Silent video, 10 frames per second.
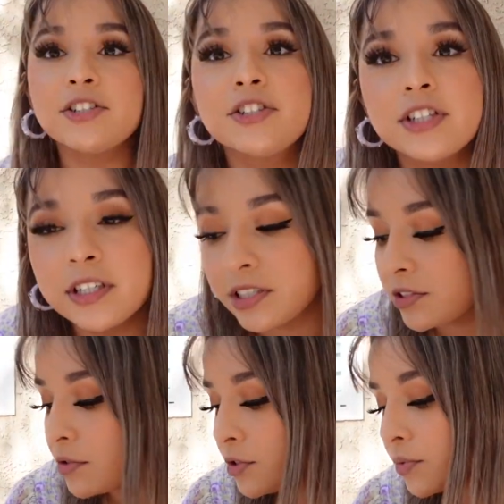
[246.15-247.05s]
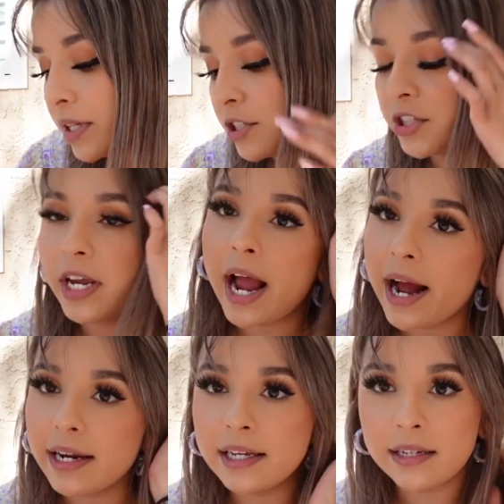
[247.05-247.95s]
She's so sweet. She
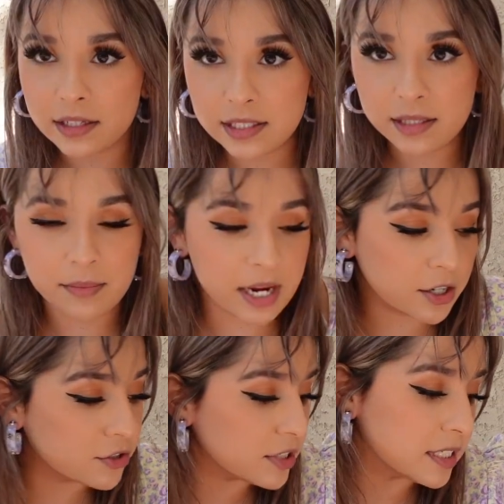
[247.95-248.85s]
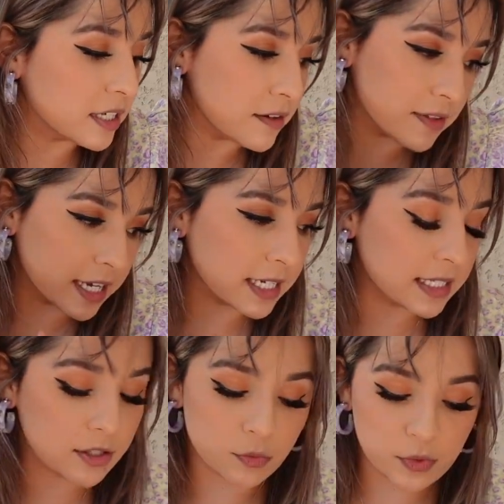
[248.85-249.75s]
added some extra stuff, like I
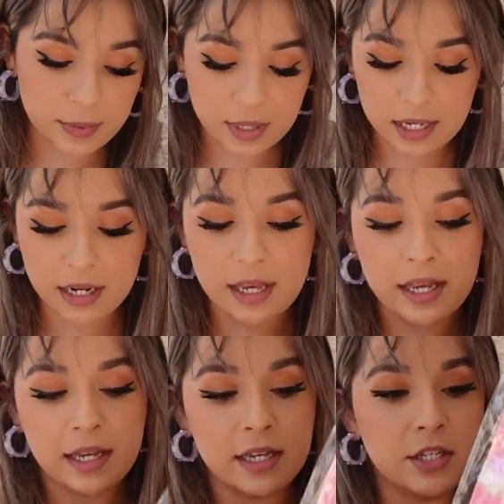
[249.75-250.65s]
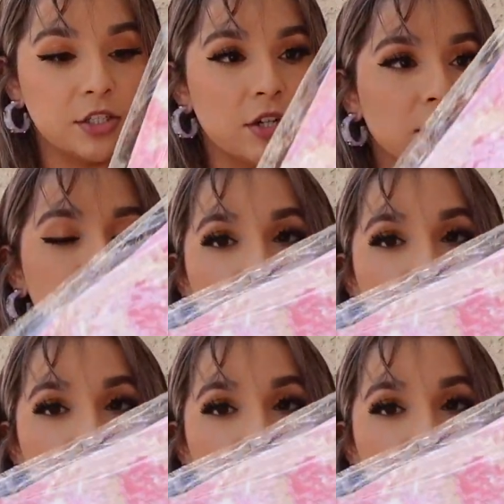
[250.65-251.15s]
said, the ribbon. She also